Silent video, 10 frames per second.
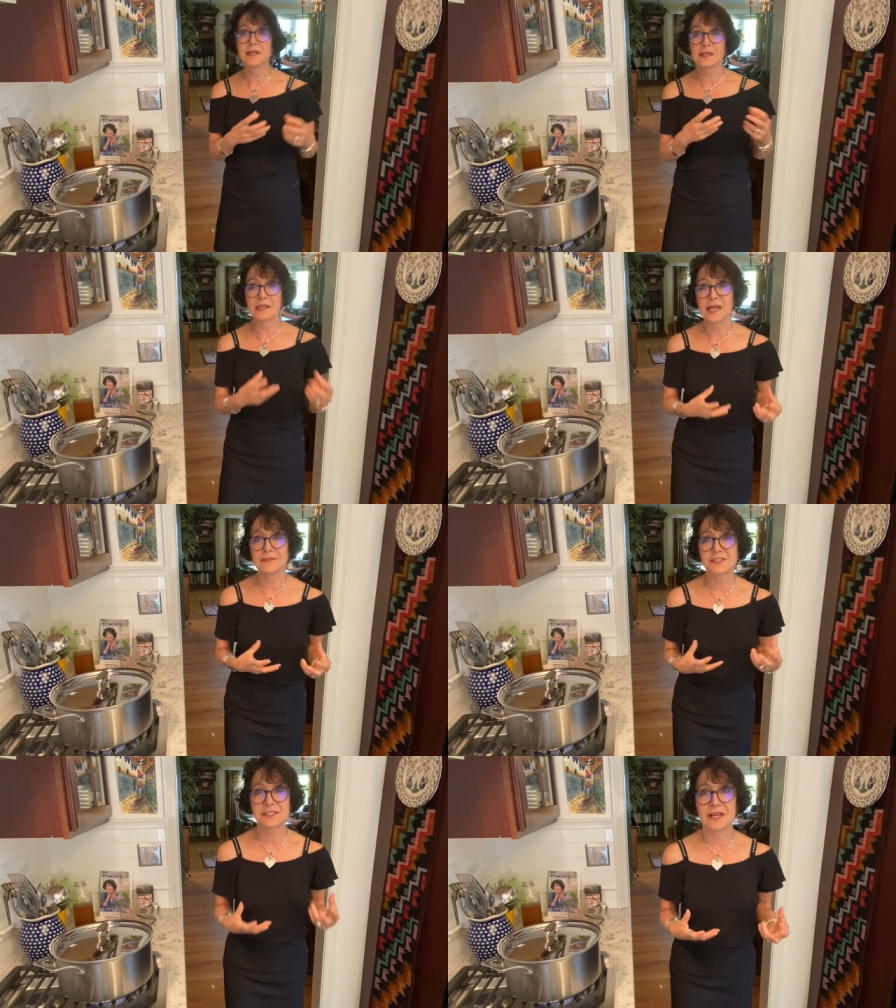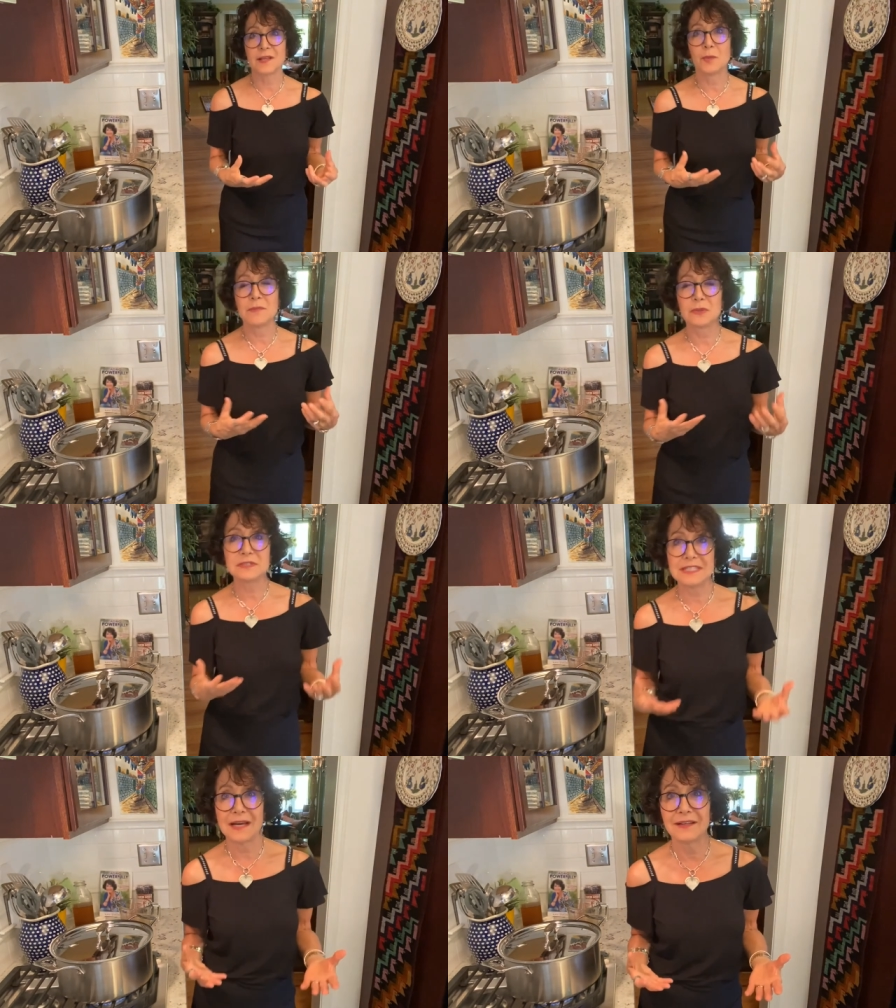lifestyle
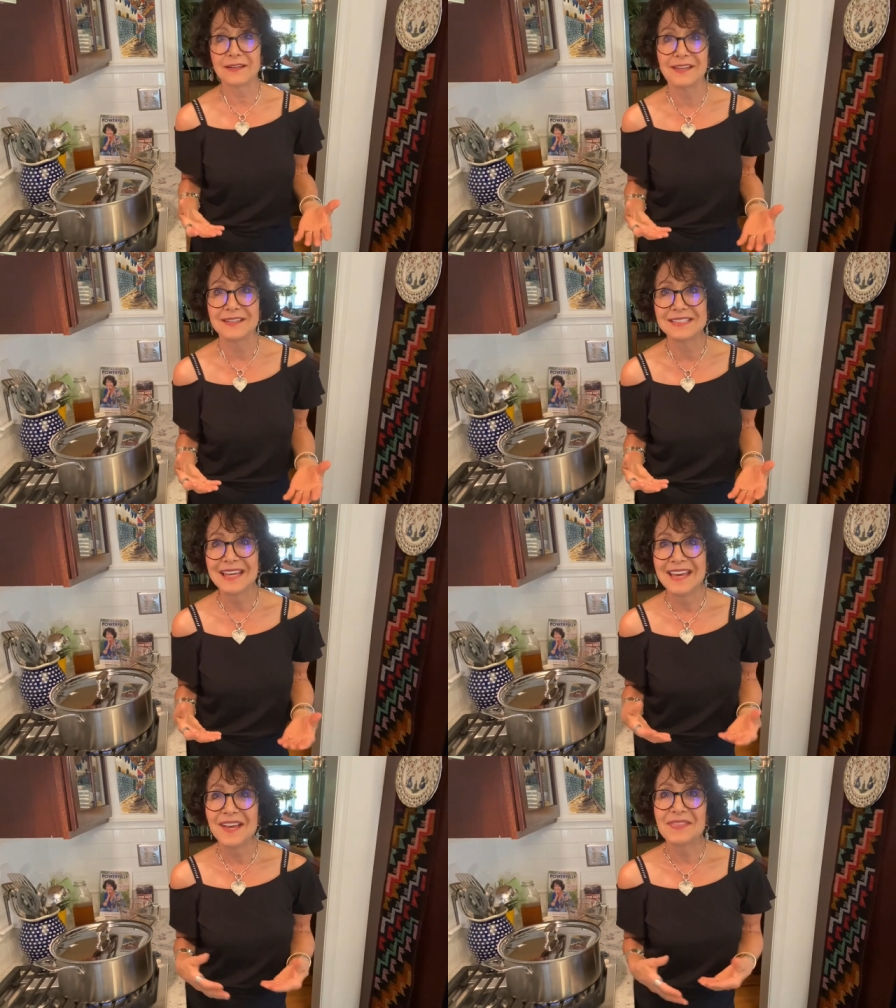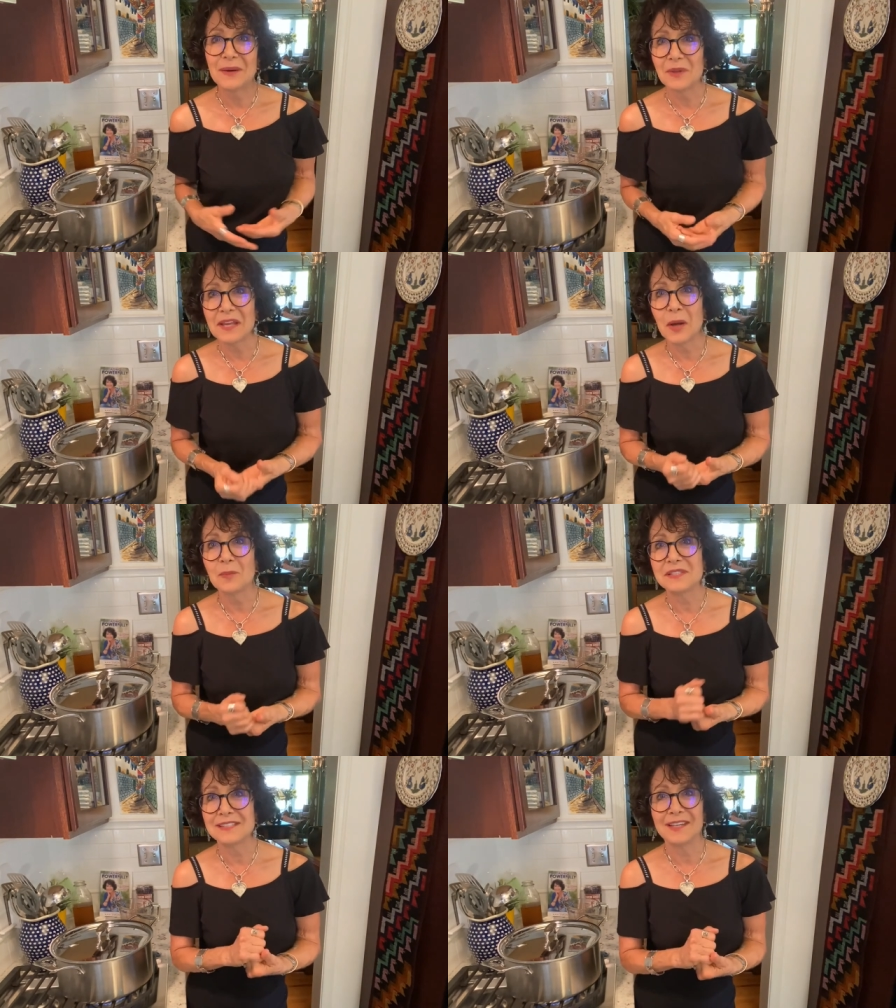modalities that will help
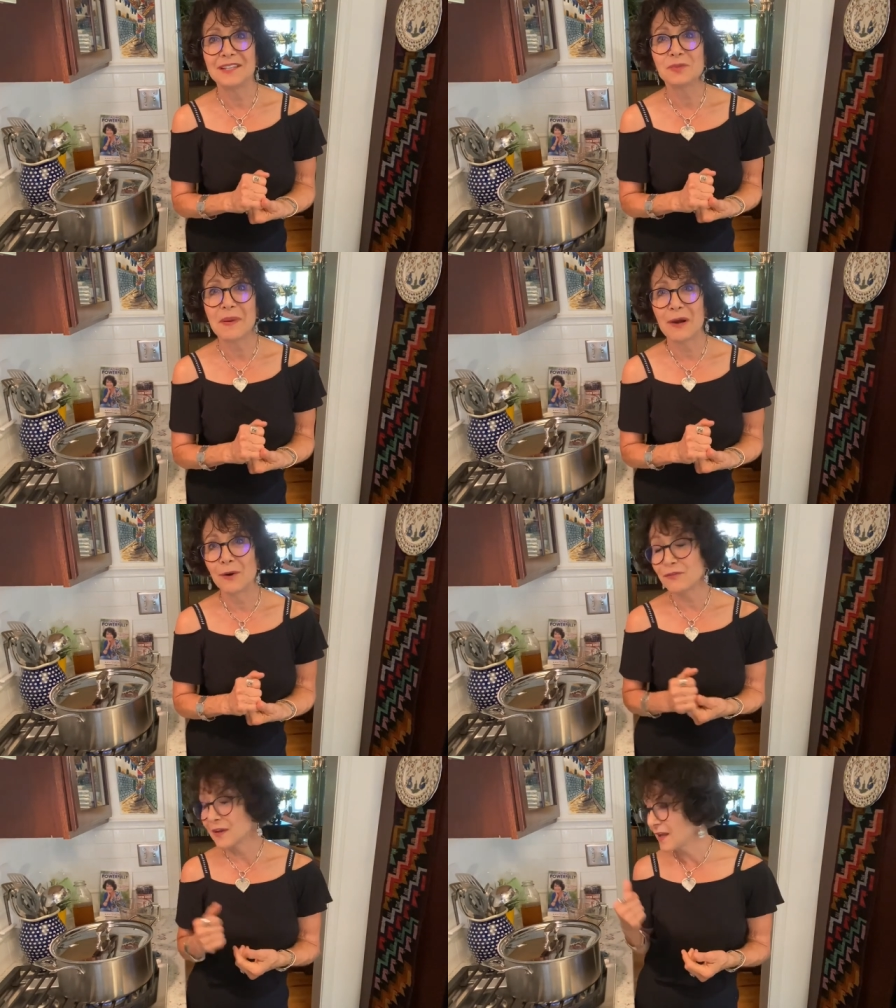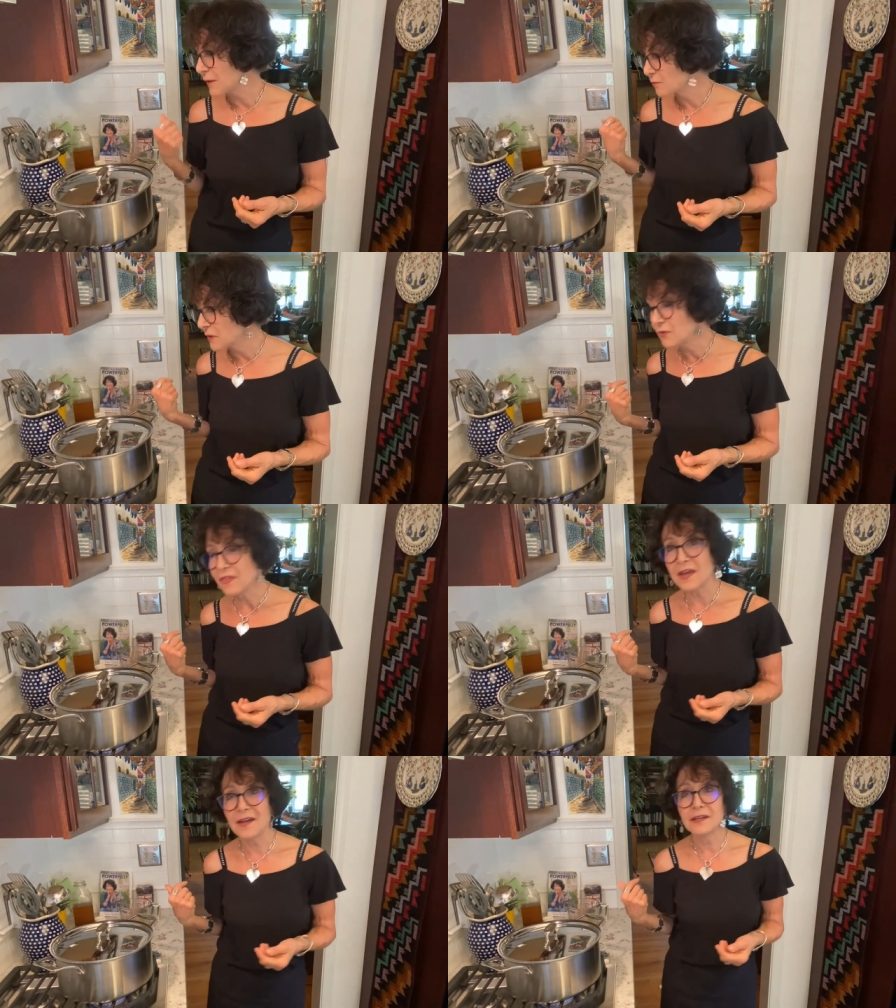us age powerfully. I wrote
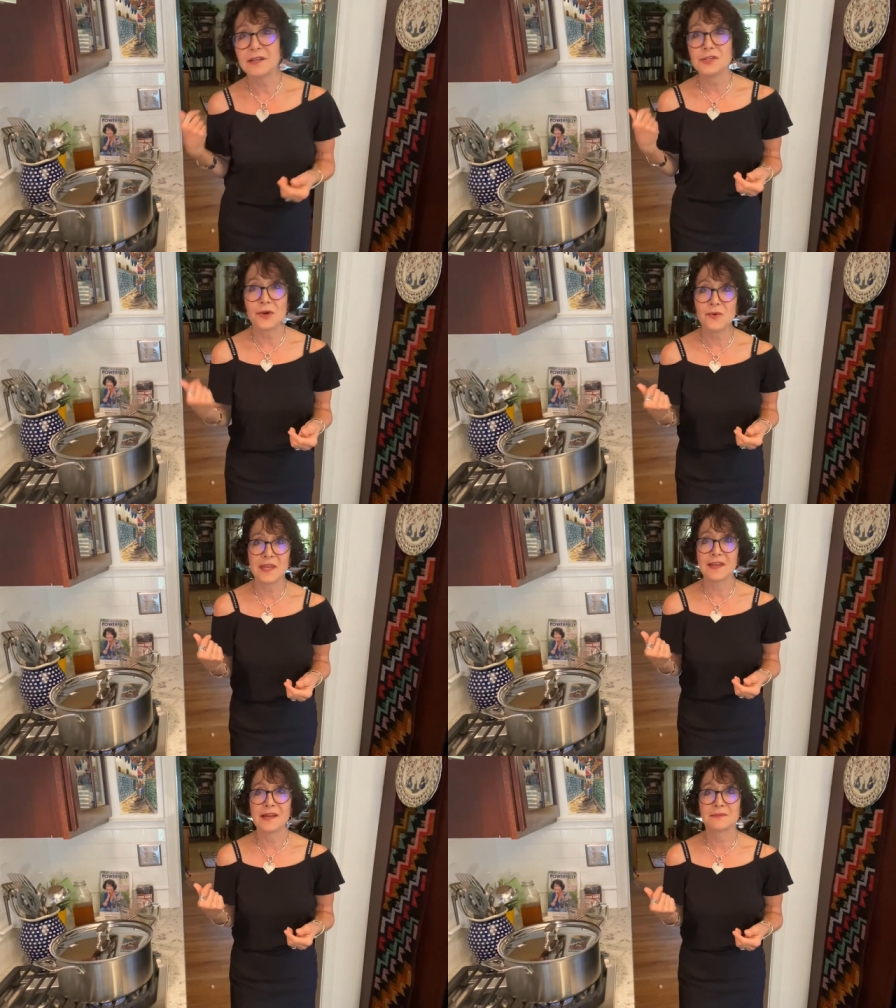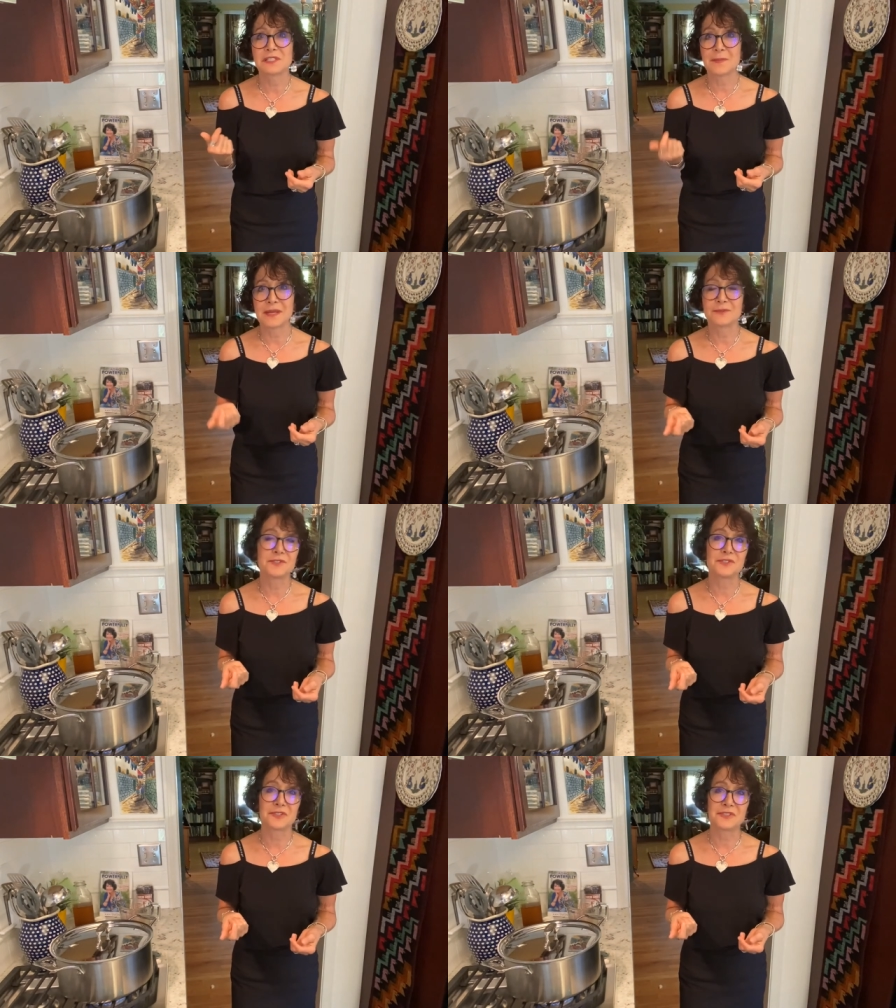that knowing I was about to
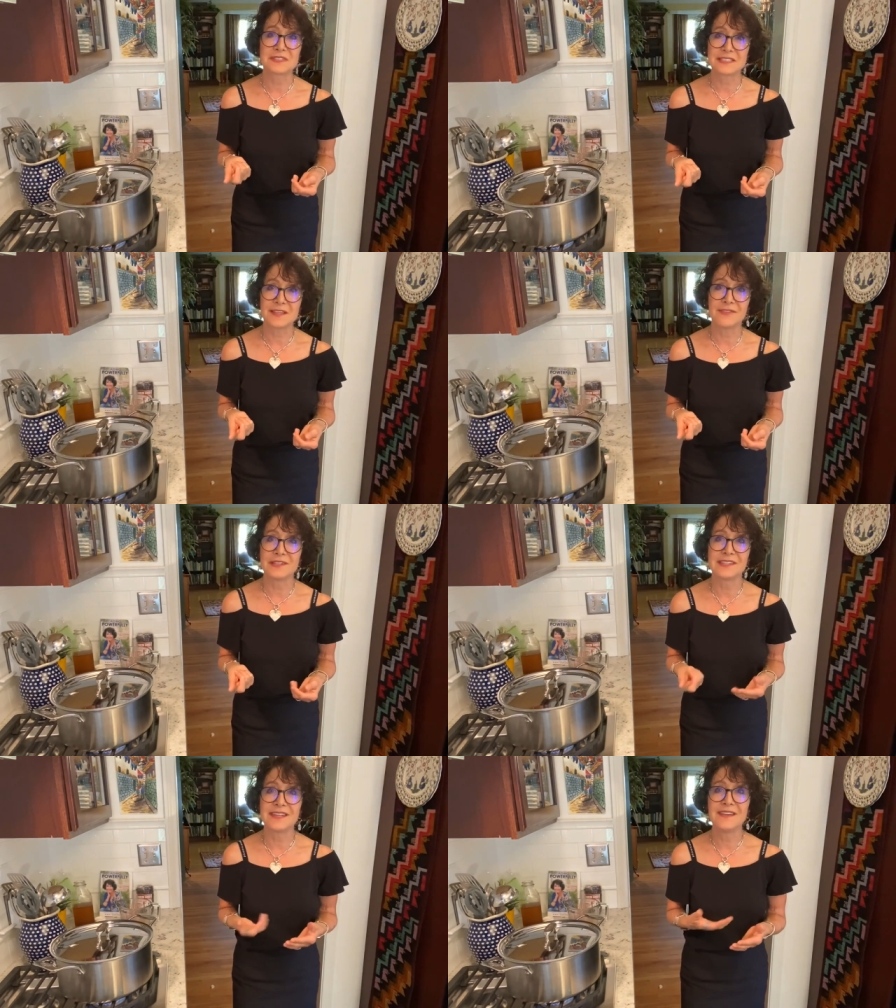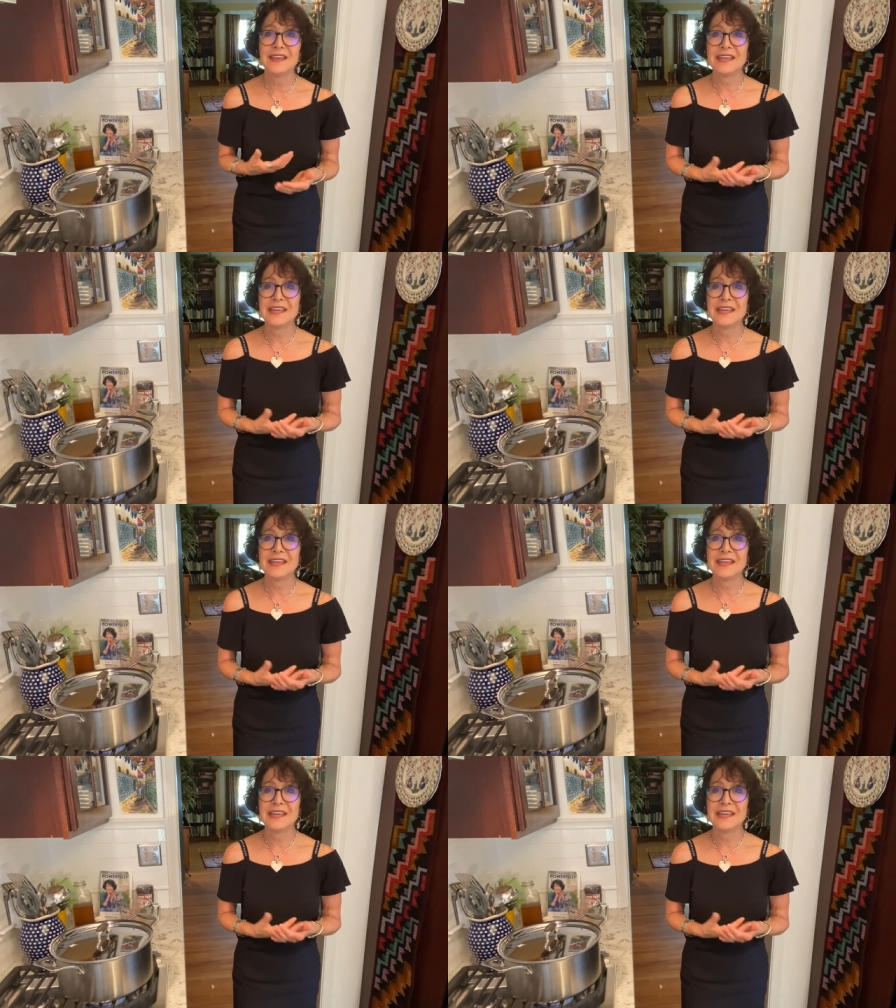turn 70.